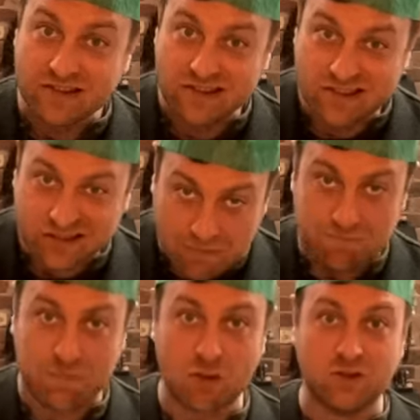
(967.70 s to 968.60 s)

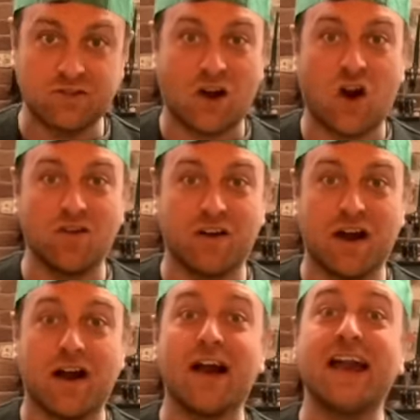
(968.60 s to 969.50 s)
symbols of
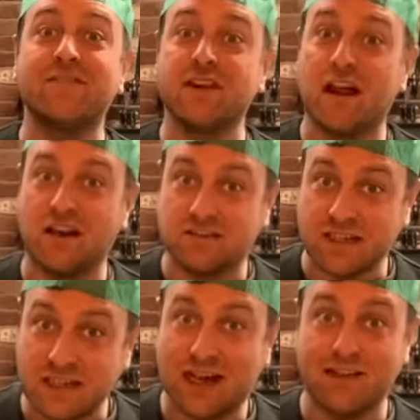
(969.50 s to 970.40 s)

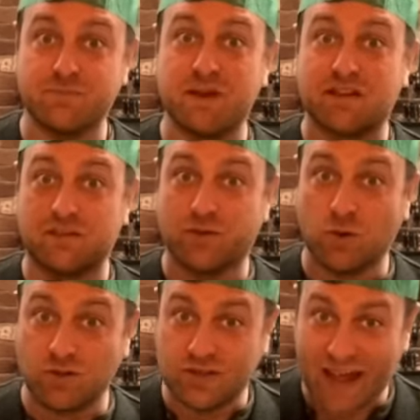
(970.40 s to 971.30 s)
everlasting life, because of
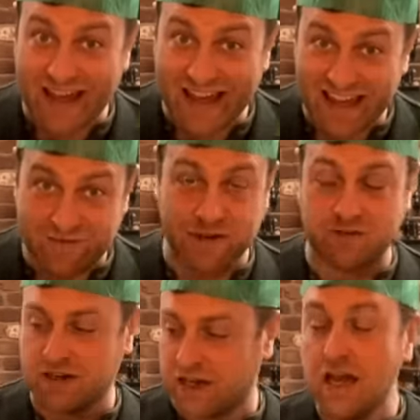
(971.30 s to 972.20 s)
course they're
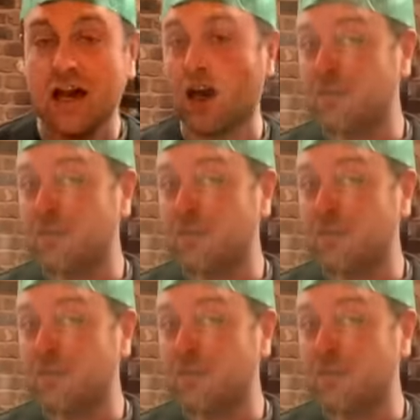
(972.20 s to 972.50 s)
evergreen. I